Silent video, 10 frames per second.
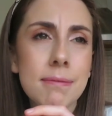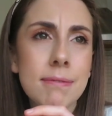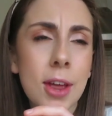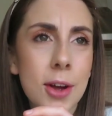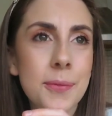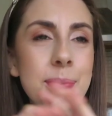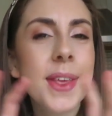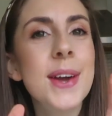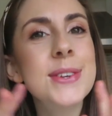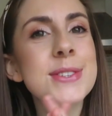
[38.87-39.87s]
No.
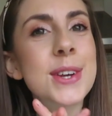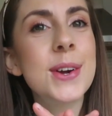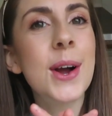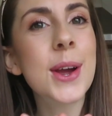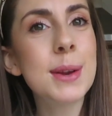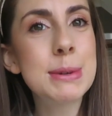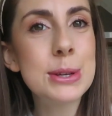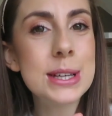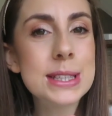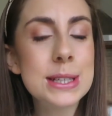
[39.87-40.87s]
So I'm going to be
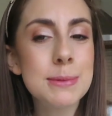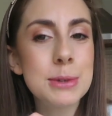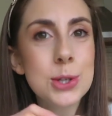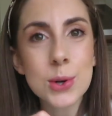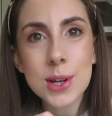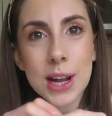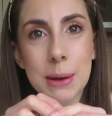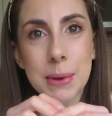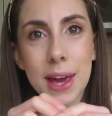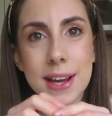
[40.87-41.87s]
doing some chocolate
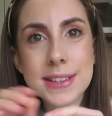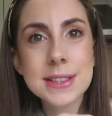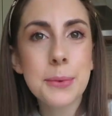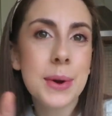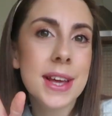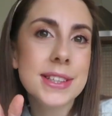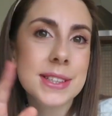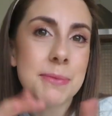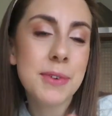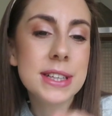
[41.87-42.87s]
cupcakes with
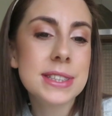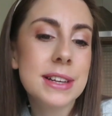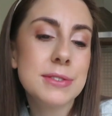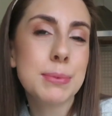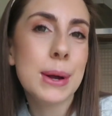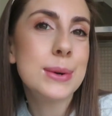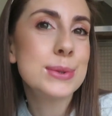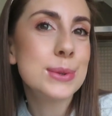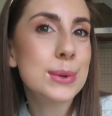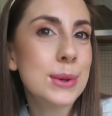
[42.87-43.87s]
some festive
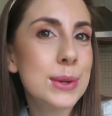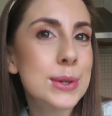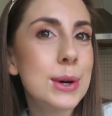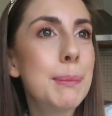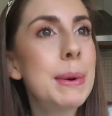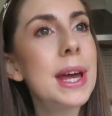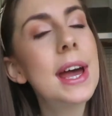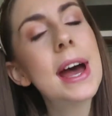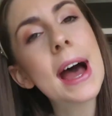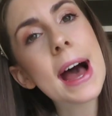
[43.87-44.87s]
sprinkles all on the top,
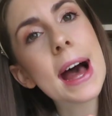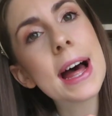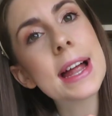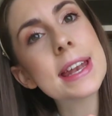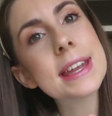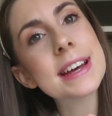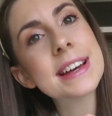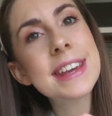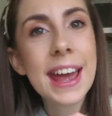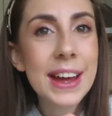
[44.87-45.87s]
and
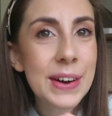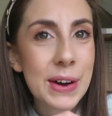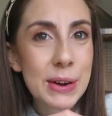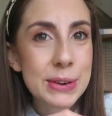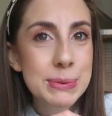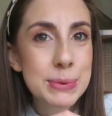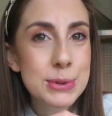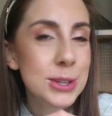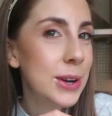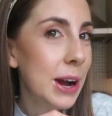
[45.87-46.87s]
yeah, I will
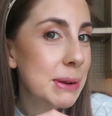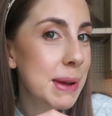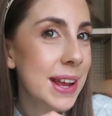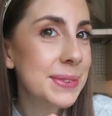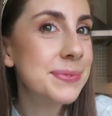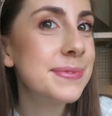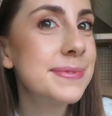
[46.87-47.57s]
show you how I make them.